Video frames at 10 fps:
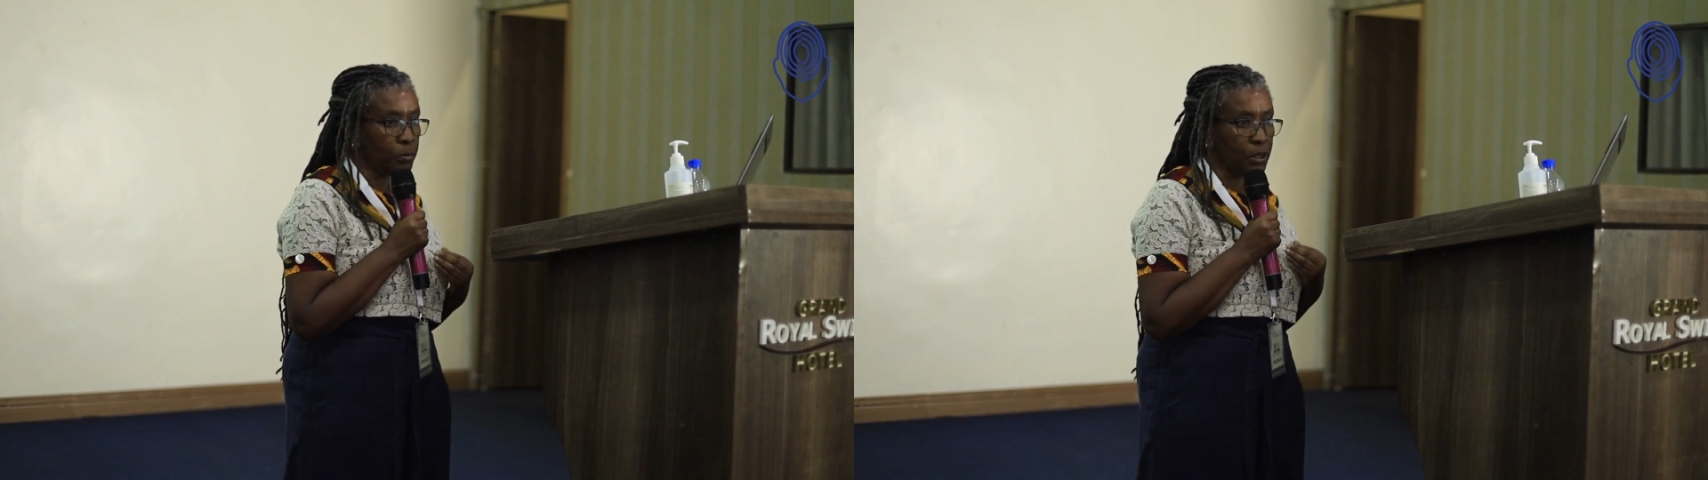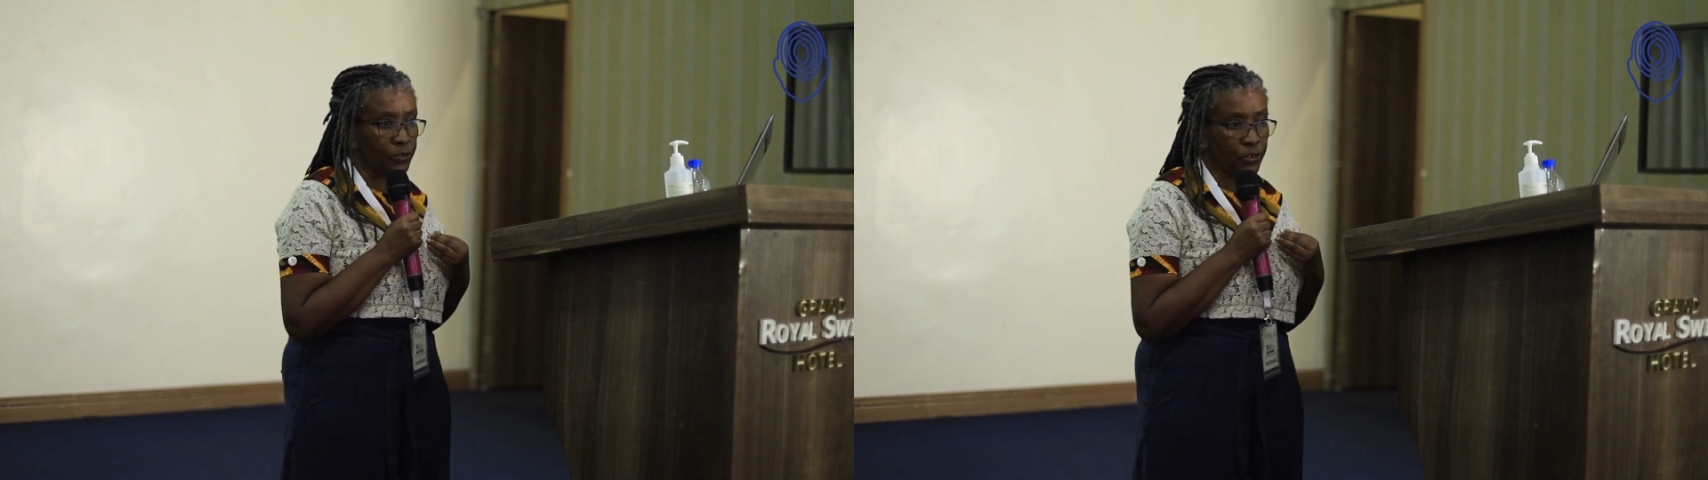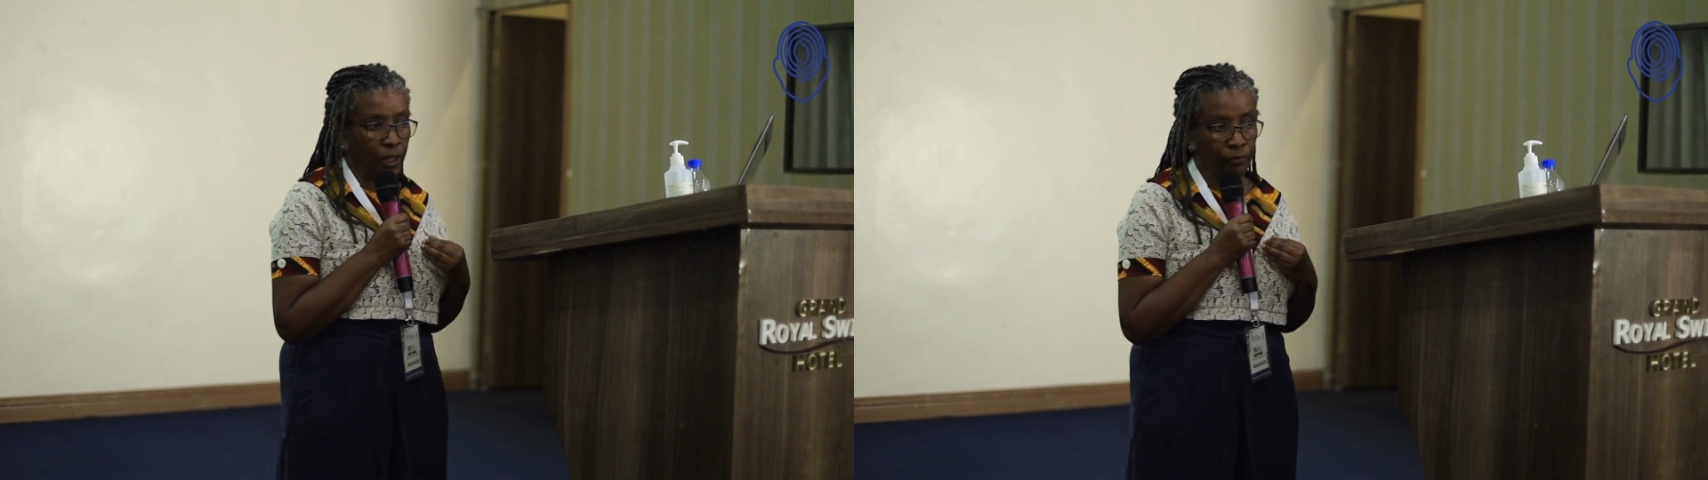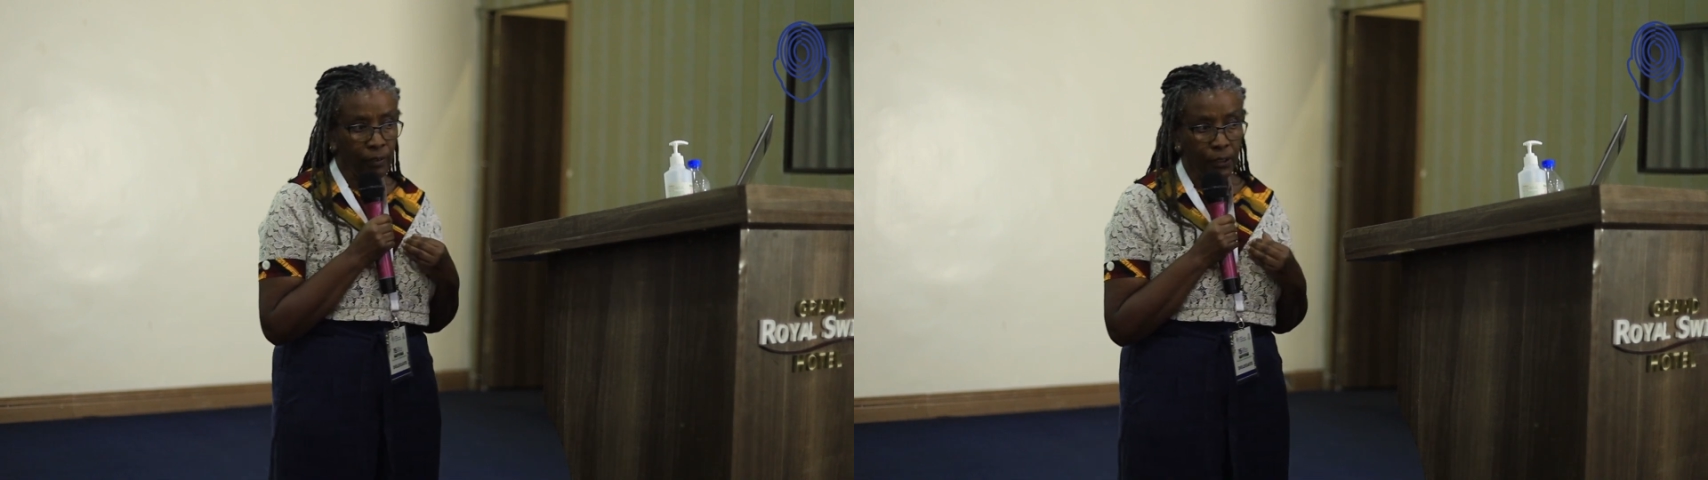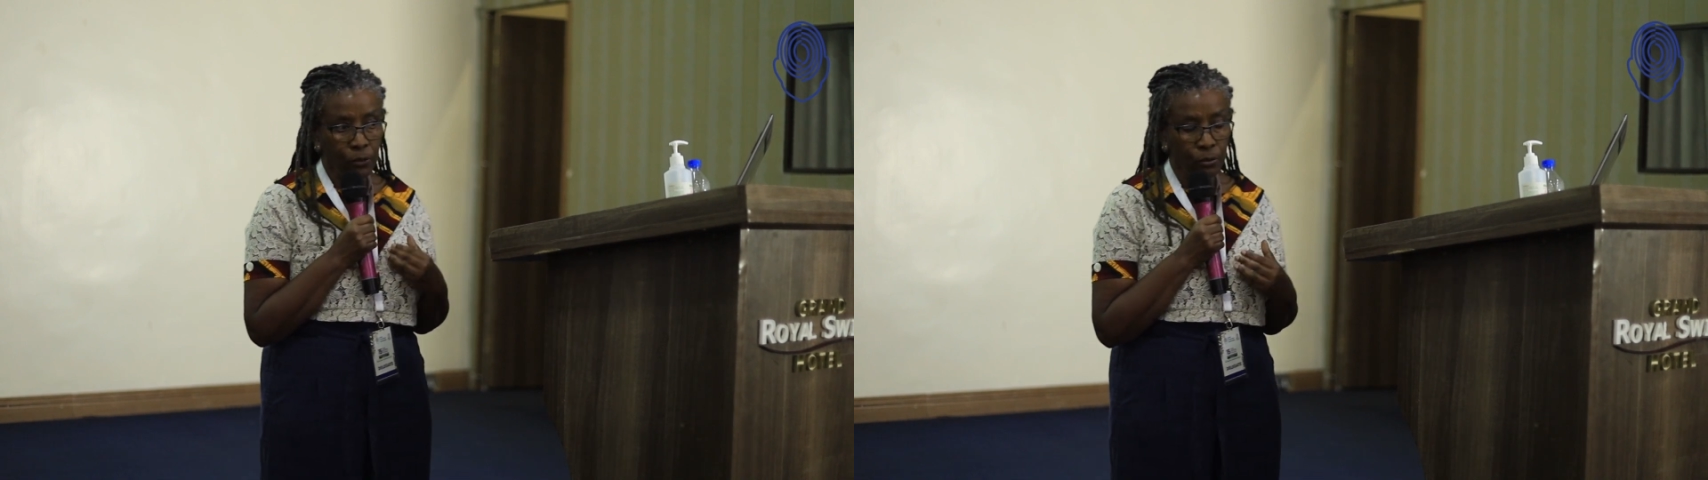be
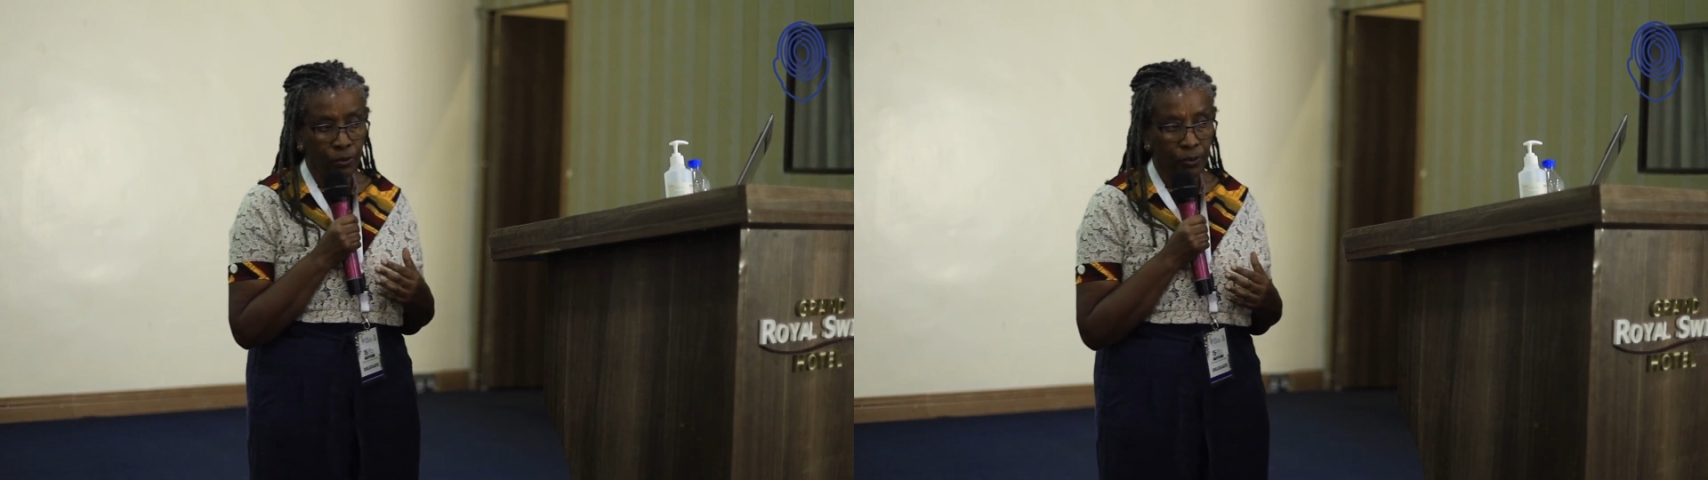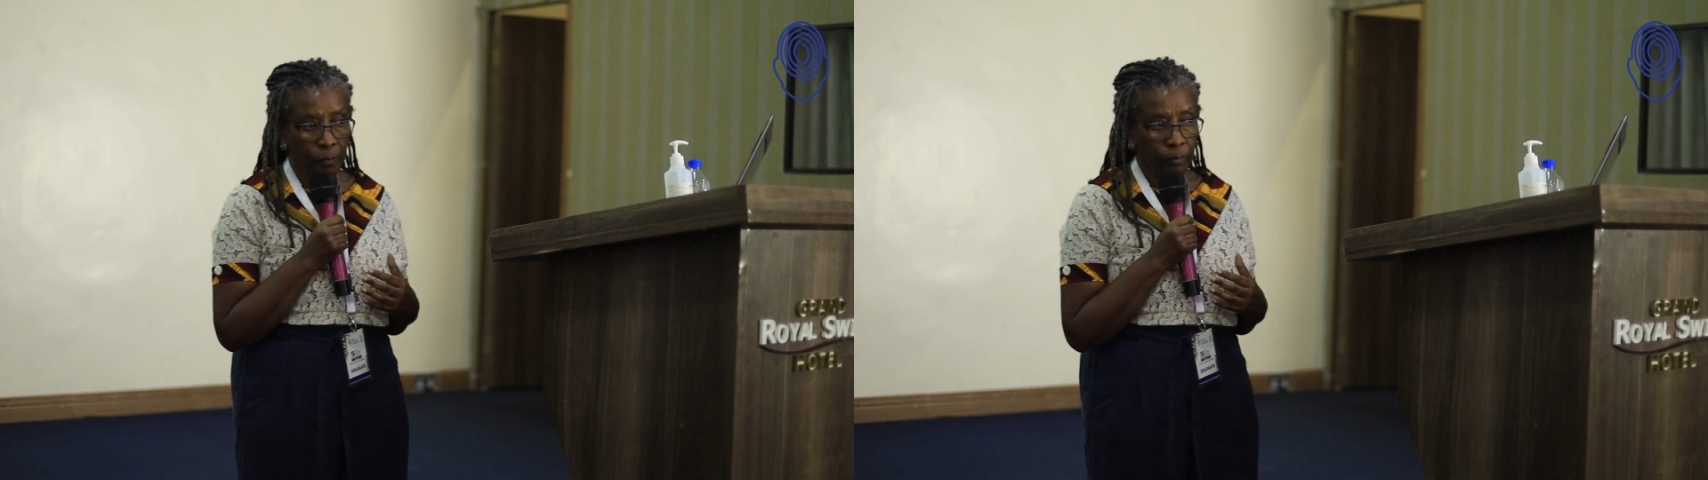safely used,